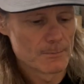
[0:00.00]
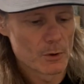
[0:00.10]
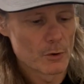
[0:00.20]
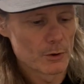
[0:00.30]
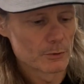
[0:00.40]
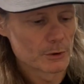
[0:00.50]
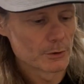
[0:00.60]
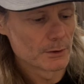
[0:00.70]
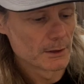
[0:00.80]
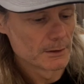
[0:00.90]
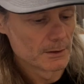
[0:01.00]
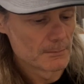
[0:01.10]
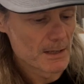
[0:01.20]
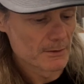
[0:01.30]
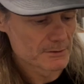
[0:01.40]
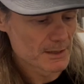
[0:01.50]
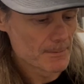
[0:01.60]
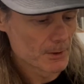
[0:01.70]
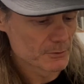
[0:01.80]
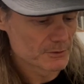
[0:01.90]
oil cooler mount. So that
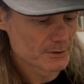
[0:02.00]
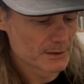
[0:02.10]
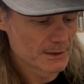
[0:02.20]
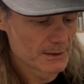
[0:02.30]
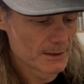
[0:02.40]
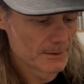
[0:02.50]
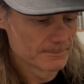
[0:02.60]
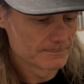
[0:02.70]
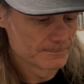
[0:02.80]
bolts to the